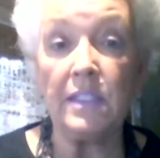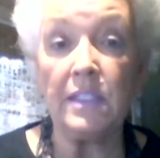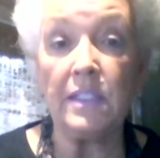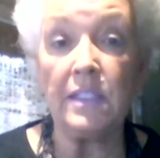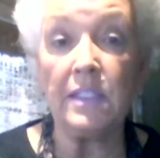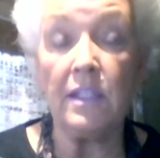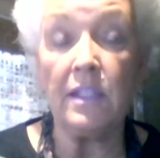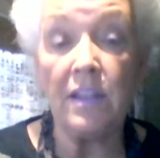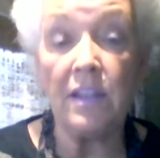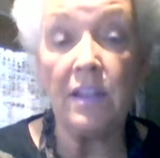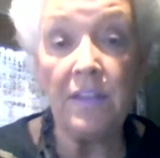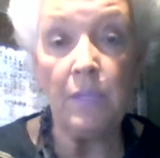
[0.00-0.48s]
to the
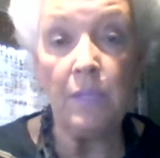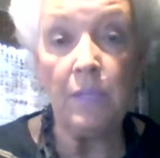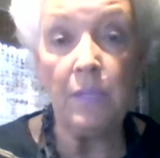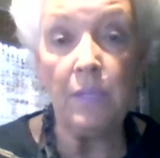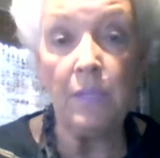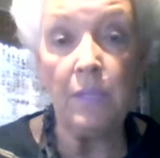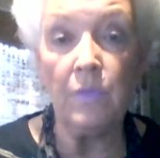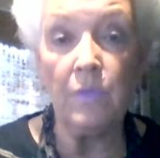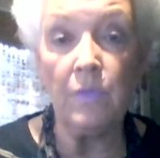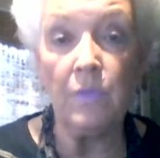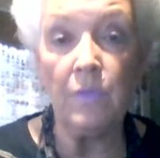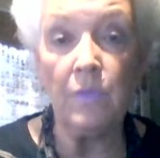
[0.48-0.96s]
theme of
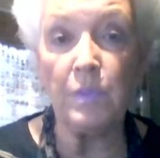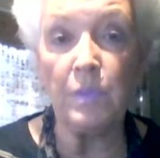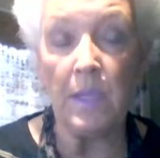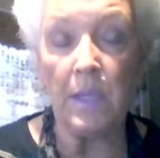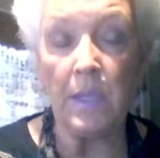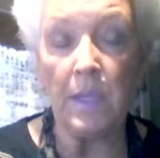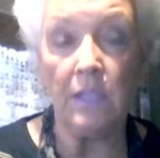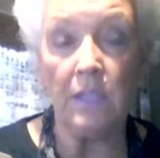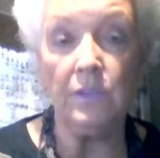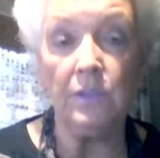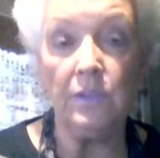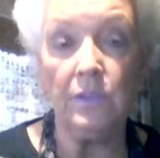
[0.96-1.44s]
this
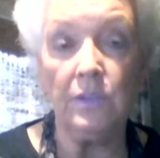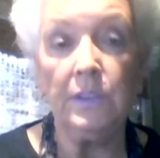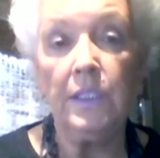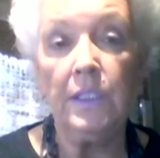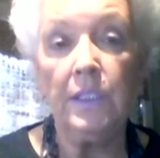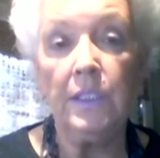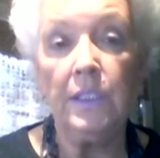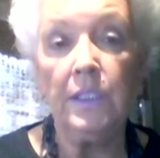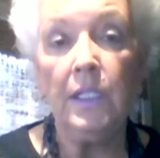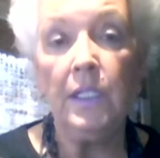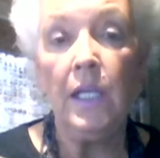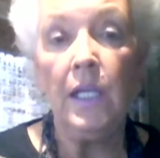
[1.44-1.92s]
panel,
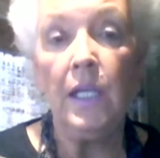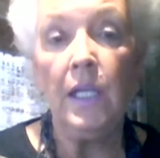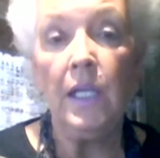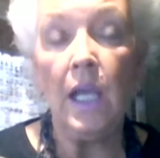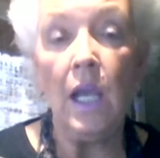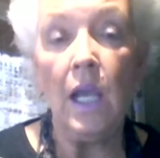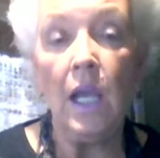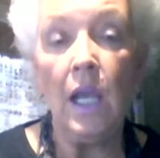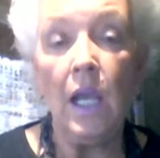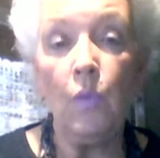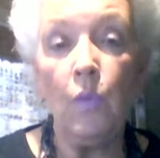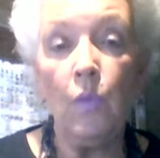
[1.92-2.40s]

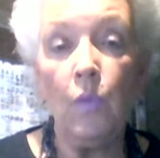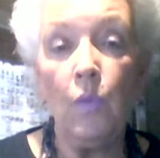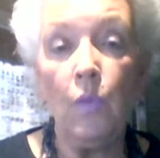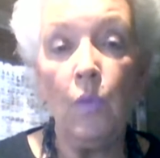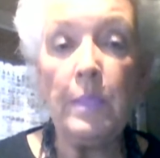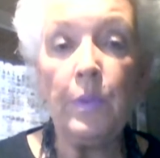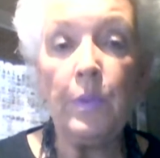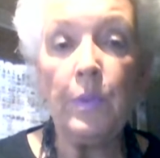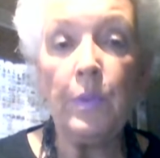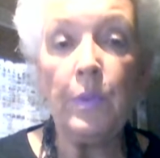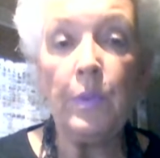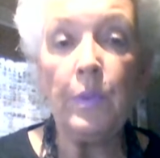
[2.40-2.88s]
we
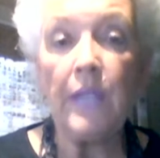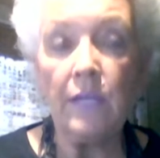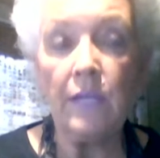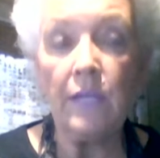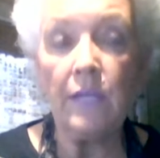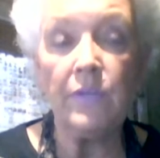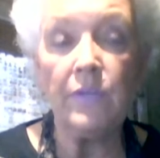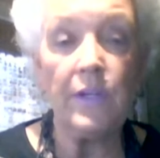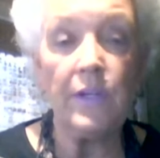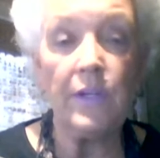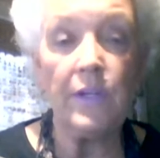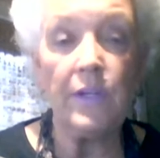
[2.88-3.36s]
put out
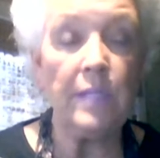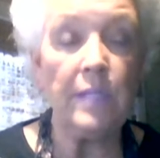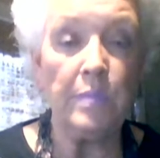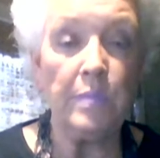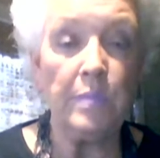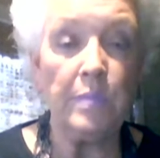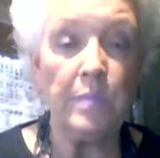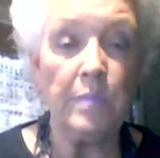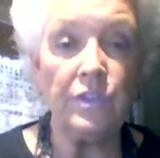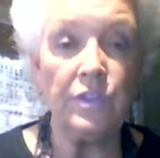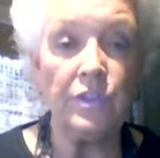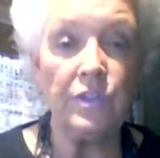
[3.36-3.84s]
very
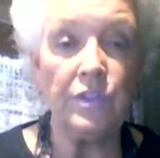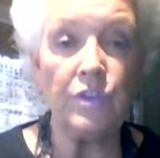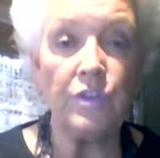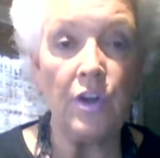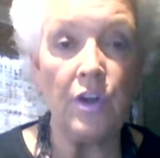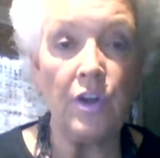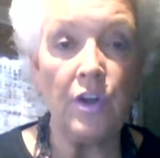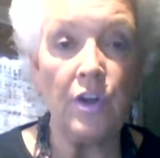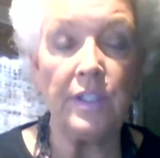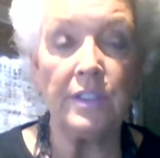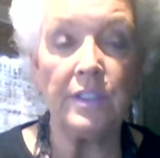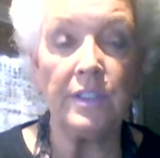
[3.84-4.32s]
ambitious
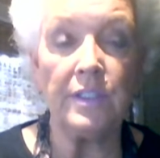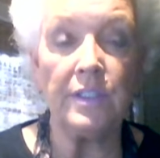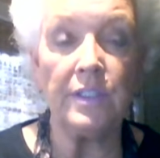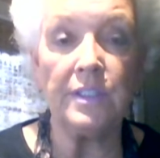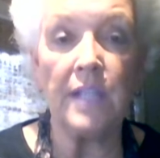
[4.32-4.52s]
targets